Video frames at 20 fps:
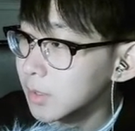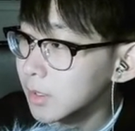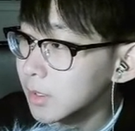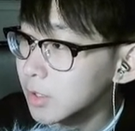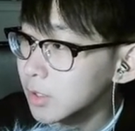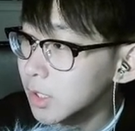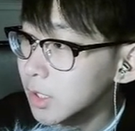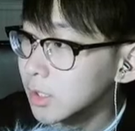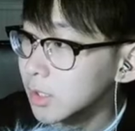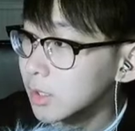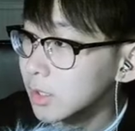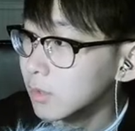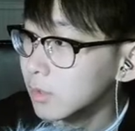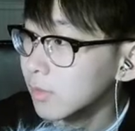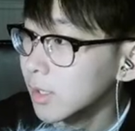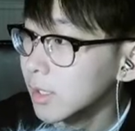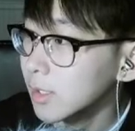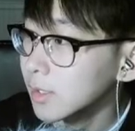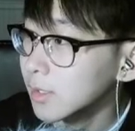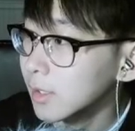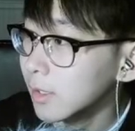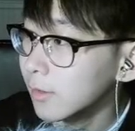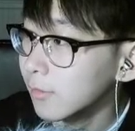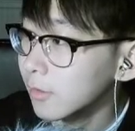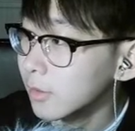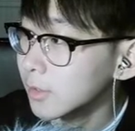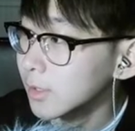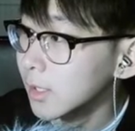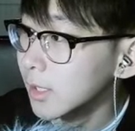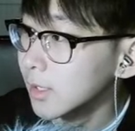be changing the radix of
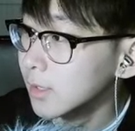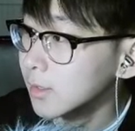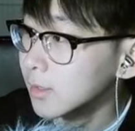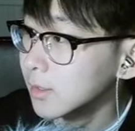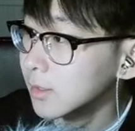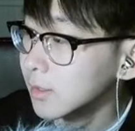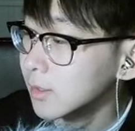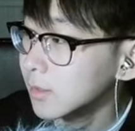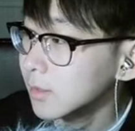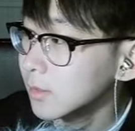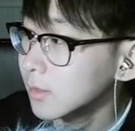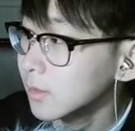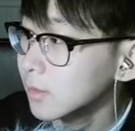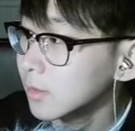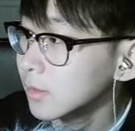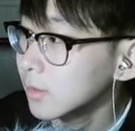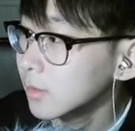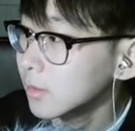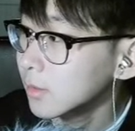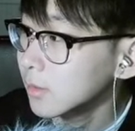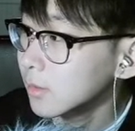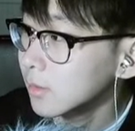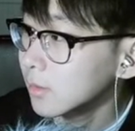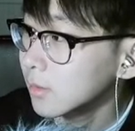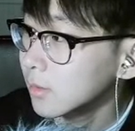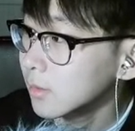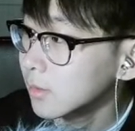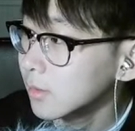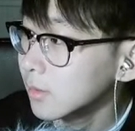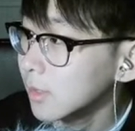our test
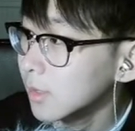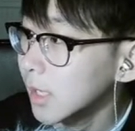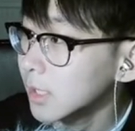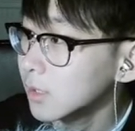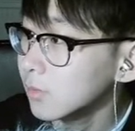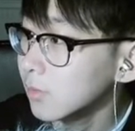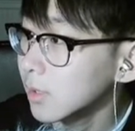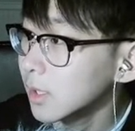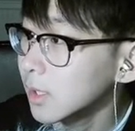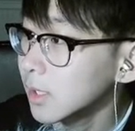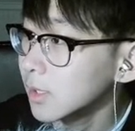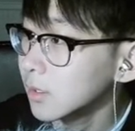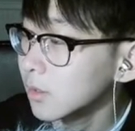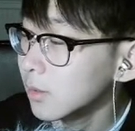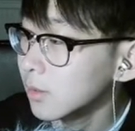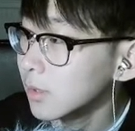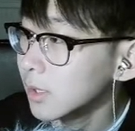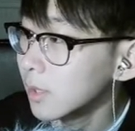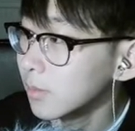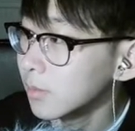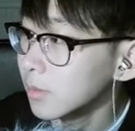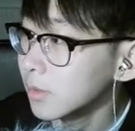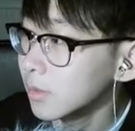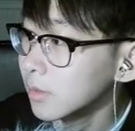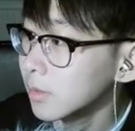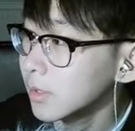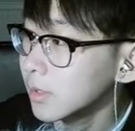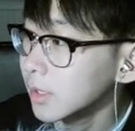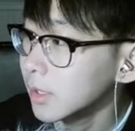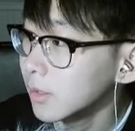as well as our
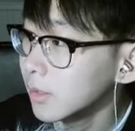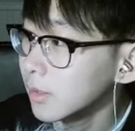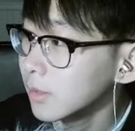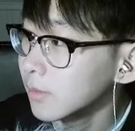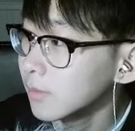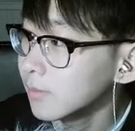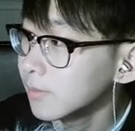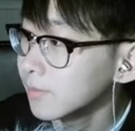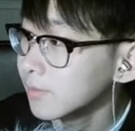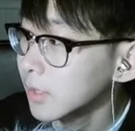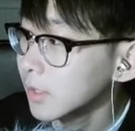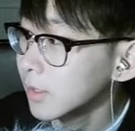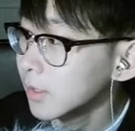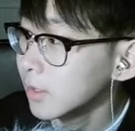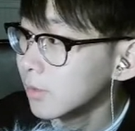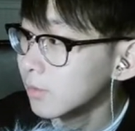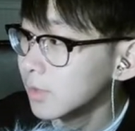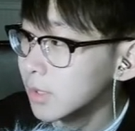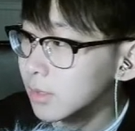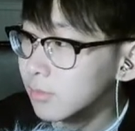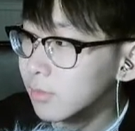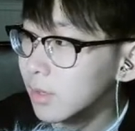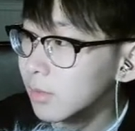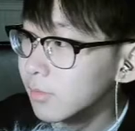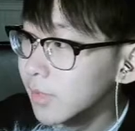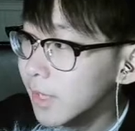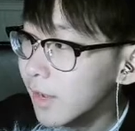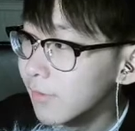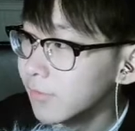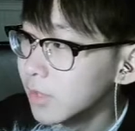number here. The reason why
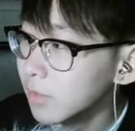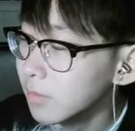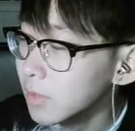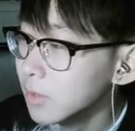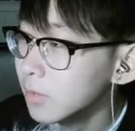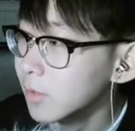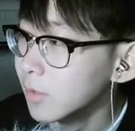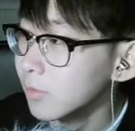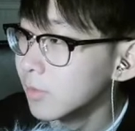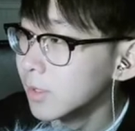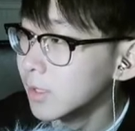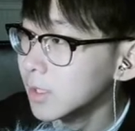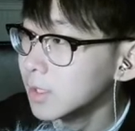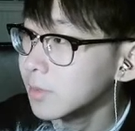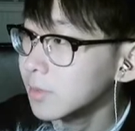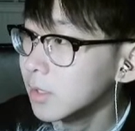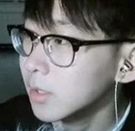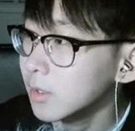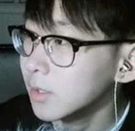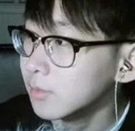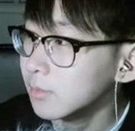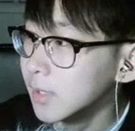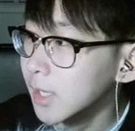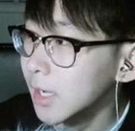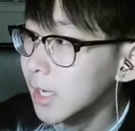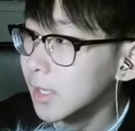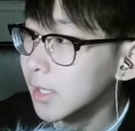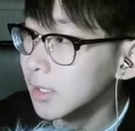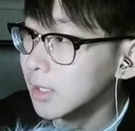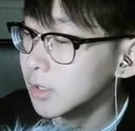we have number, by the way, is because we
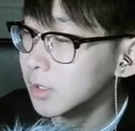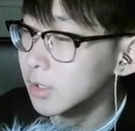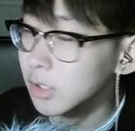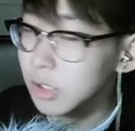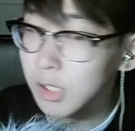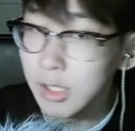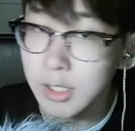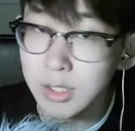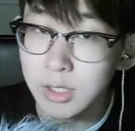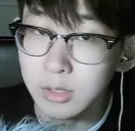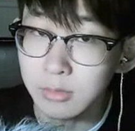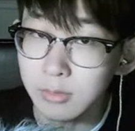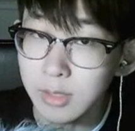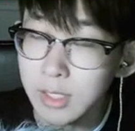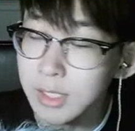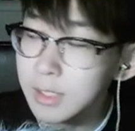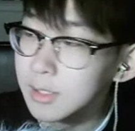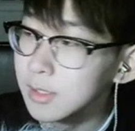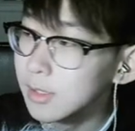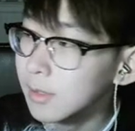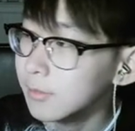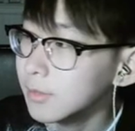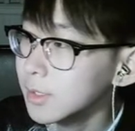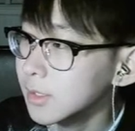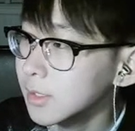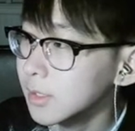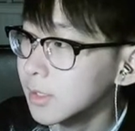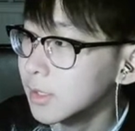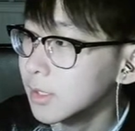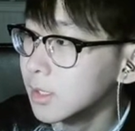can actually change the radix of
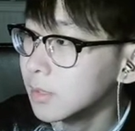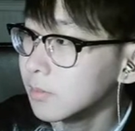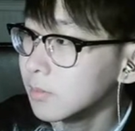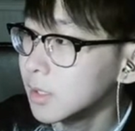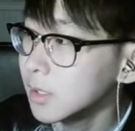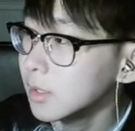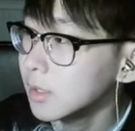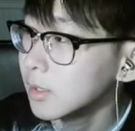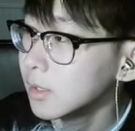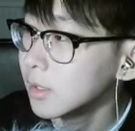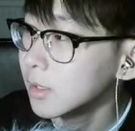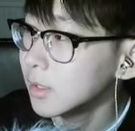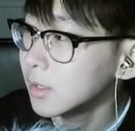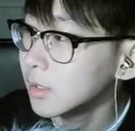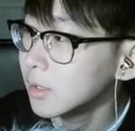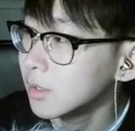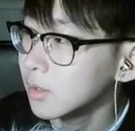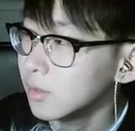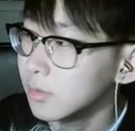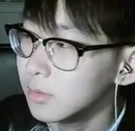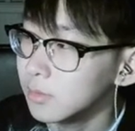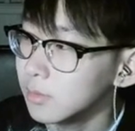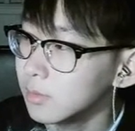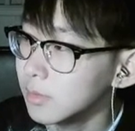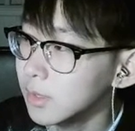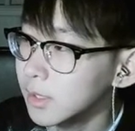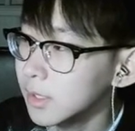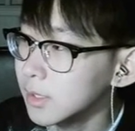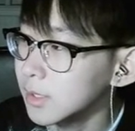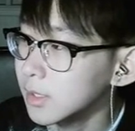this 16-bit into
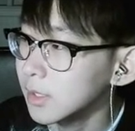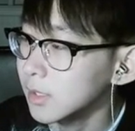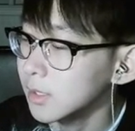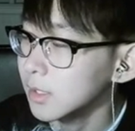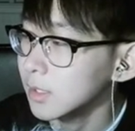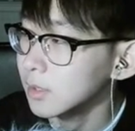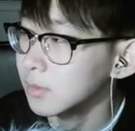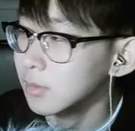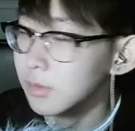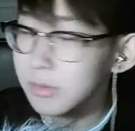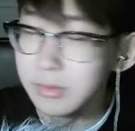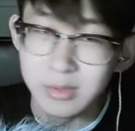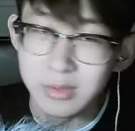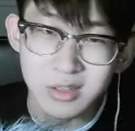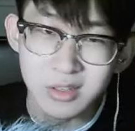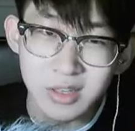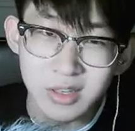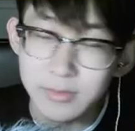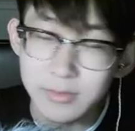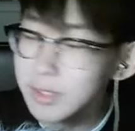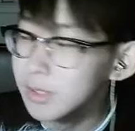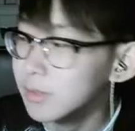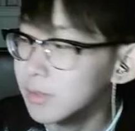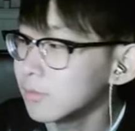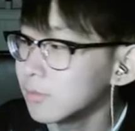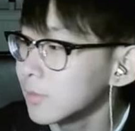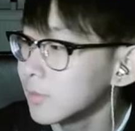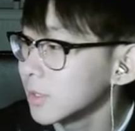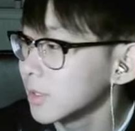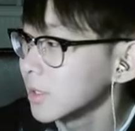an unsigned decimal. It'll give us a
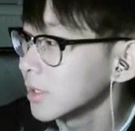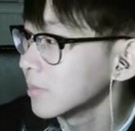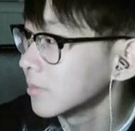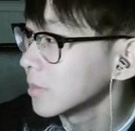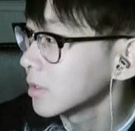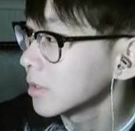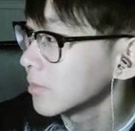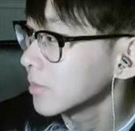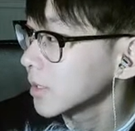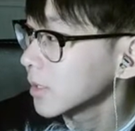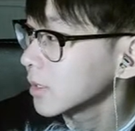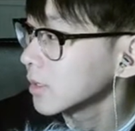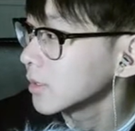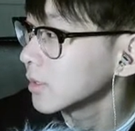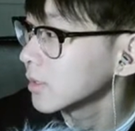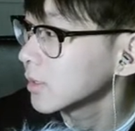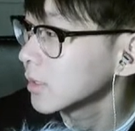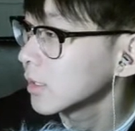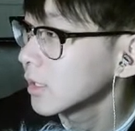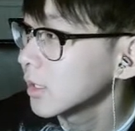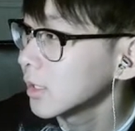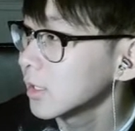weird number because